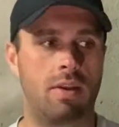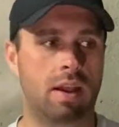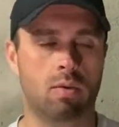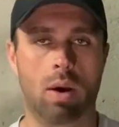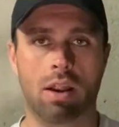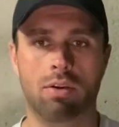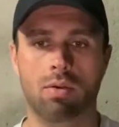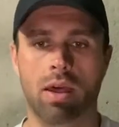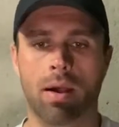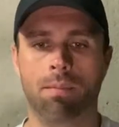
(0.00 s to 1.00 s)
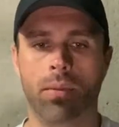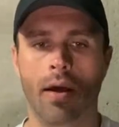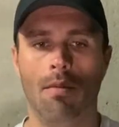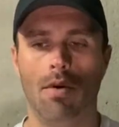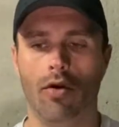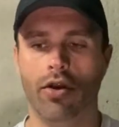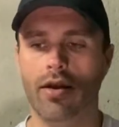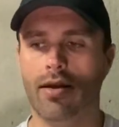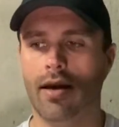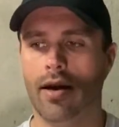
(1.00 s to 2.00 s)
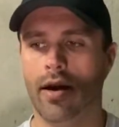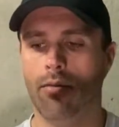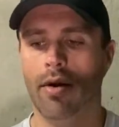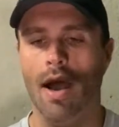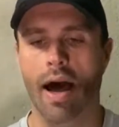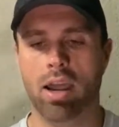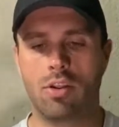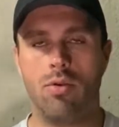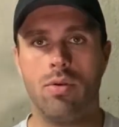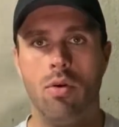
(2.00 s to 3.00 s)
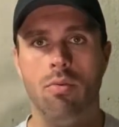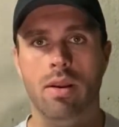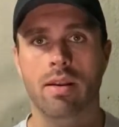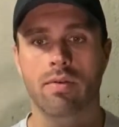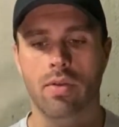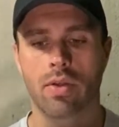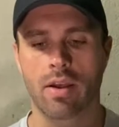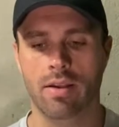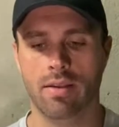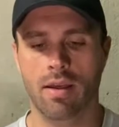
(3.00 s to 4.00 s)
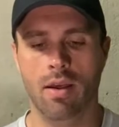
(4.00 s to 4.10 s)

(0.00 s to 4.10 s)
That's why I do that. But on this setup, I can do so many different things.